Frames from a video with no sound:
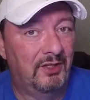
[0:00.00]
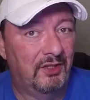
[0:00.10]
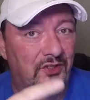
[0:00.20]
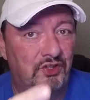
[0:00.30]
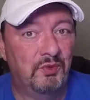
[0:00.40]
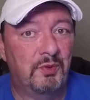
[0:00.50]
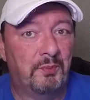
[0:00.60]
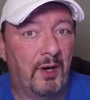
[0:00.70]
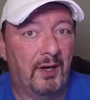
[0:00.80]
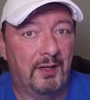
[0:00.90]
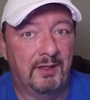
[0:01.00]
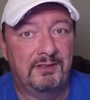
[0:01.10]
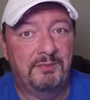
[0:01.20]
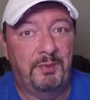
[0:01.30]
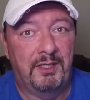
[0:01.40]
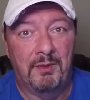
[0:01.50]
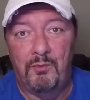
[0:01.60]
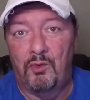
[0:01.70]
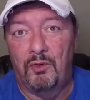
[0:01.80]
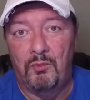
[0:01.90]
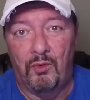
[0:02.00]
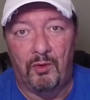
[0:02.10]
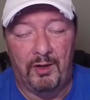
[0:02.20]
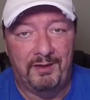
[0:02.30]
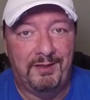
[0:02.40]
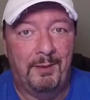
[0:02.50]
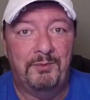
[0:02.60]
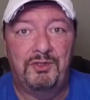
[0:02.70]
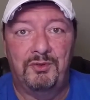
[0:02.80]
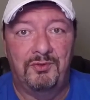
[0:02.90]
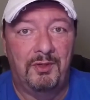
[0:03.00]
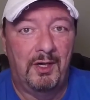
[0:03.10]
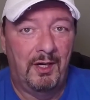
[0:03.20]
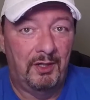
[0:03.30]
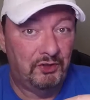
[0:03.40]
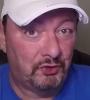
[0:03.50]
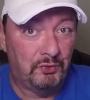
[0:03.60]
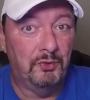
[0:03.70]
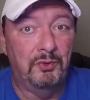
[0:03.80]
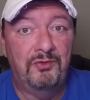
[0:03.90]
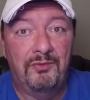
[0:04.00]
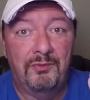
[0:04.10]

consumer products become more and more adept to the true